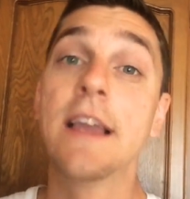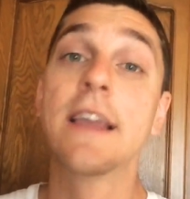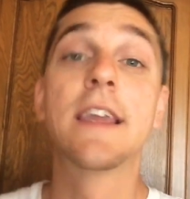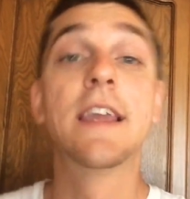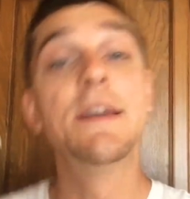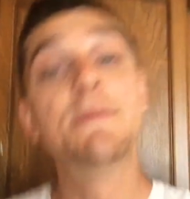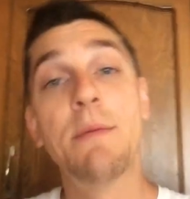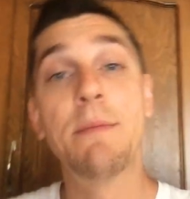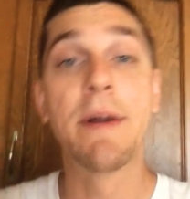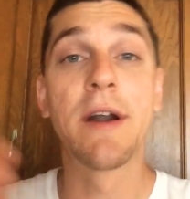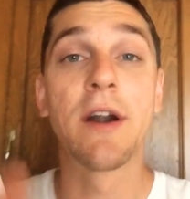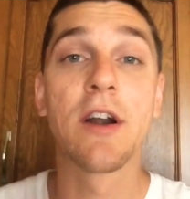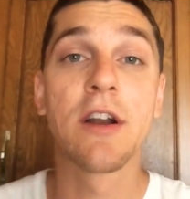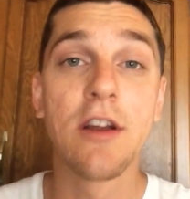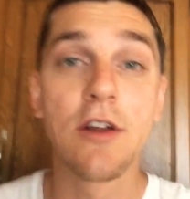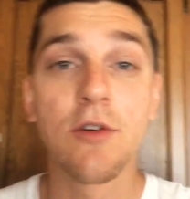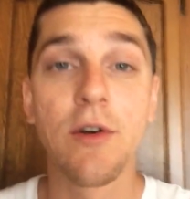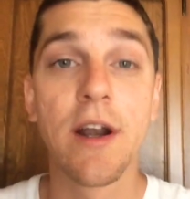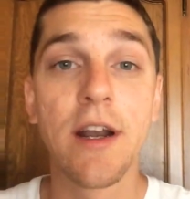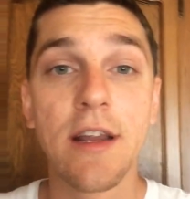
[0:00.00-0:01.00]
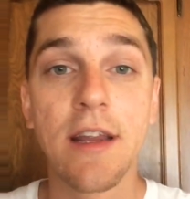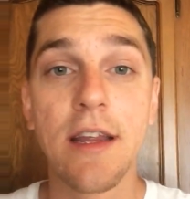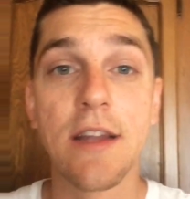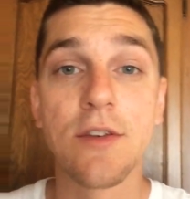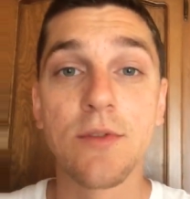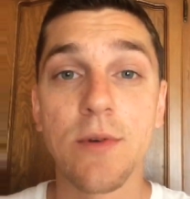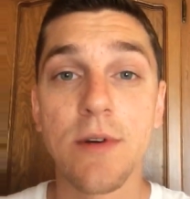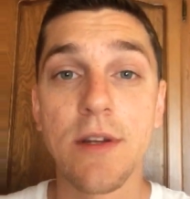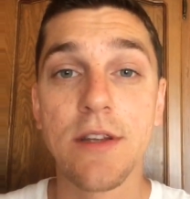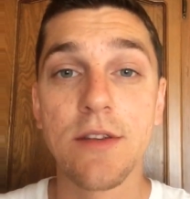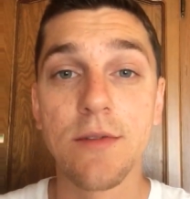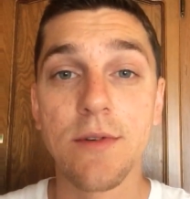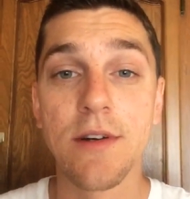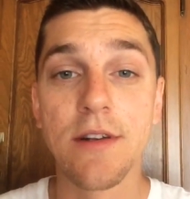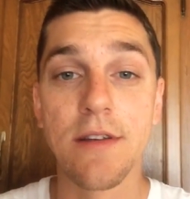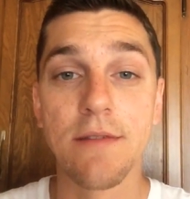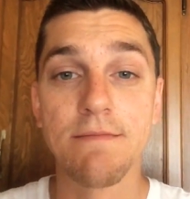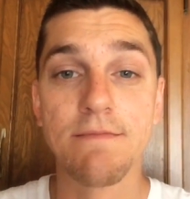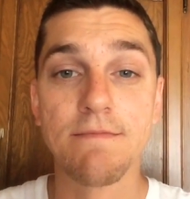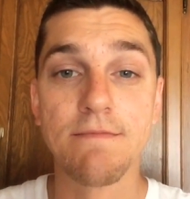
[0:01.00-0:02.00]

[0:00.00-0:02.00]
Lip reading: Keep America great again, 2020.